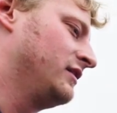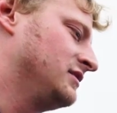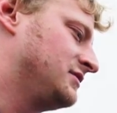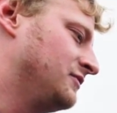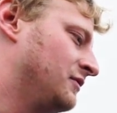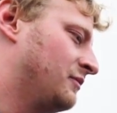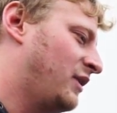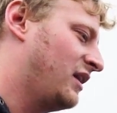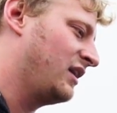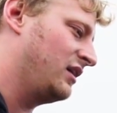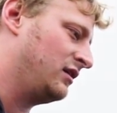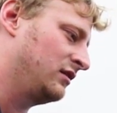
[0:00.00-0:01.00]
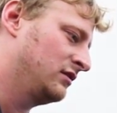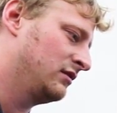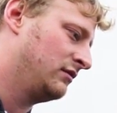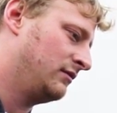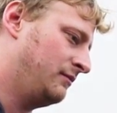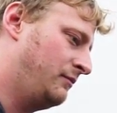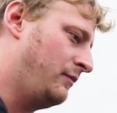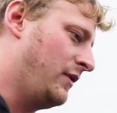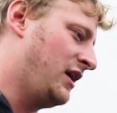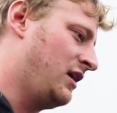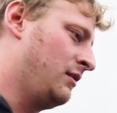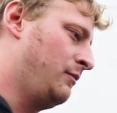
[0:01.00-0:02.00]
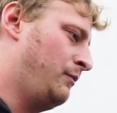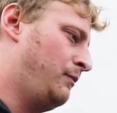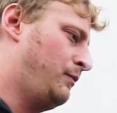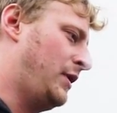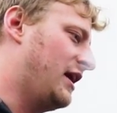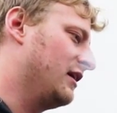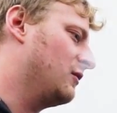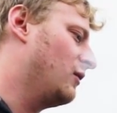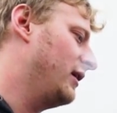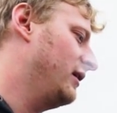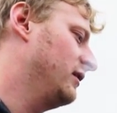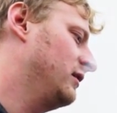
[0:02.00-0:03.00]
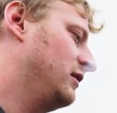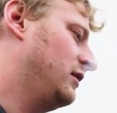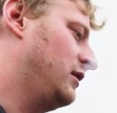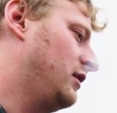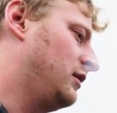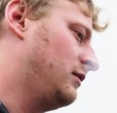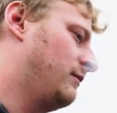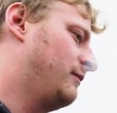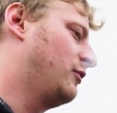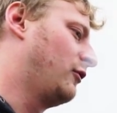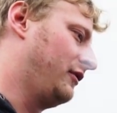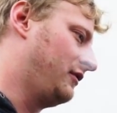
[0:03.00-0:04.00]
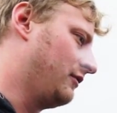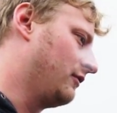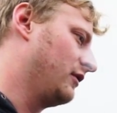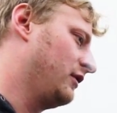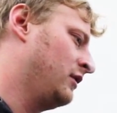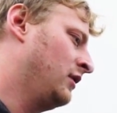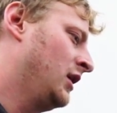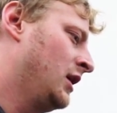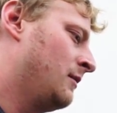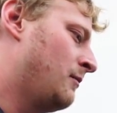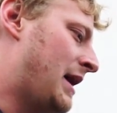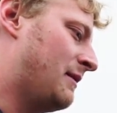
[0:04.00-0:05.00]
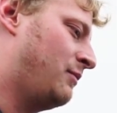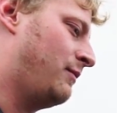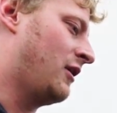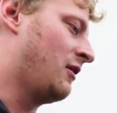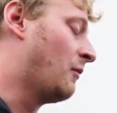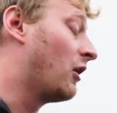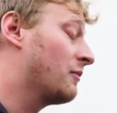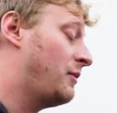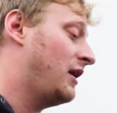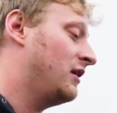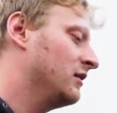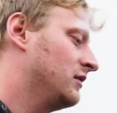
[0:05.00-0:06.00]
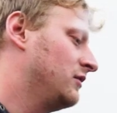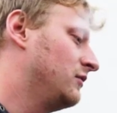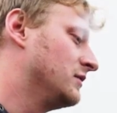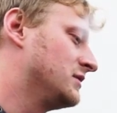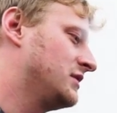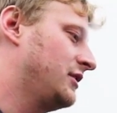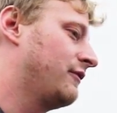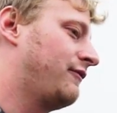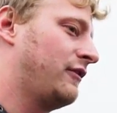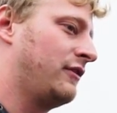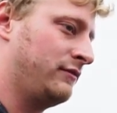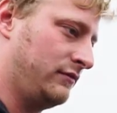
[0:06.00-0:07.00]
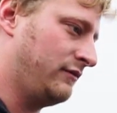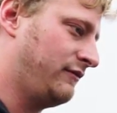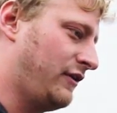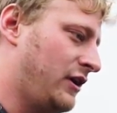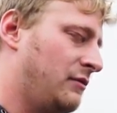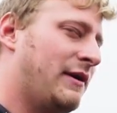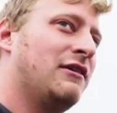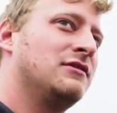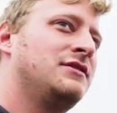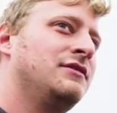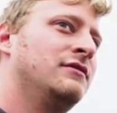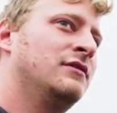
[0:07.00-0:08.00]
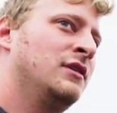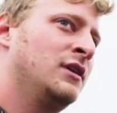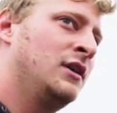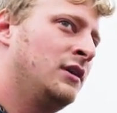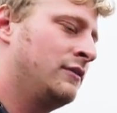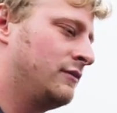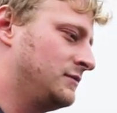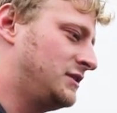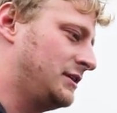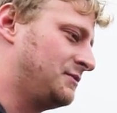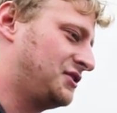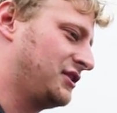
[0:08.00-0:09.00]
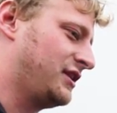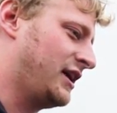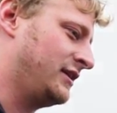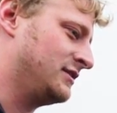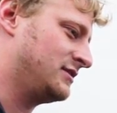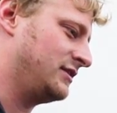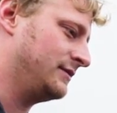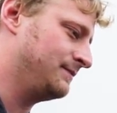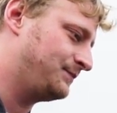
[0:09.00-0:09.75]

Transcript: and tuned by Panic Wire in Portland, Oregon. Mark Panic, who was here for Final Bout 2. Team Dynasty.